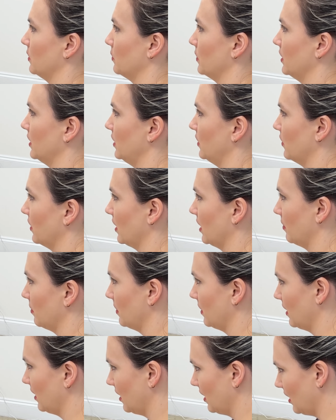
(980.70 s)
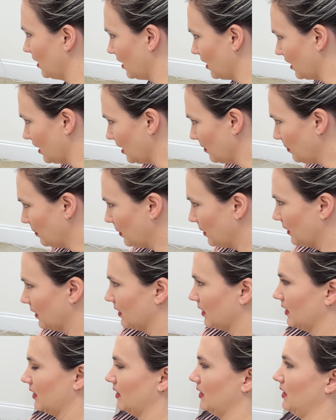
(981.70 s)
one, you come up
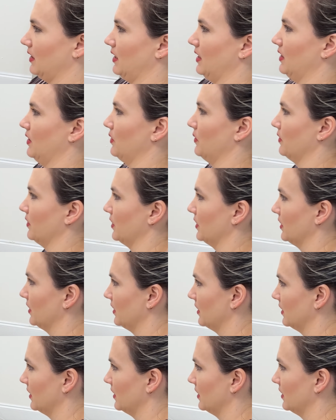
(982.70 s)
and over.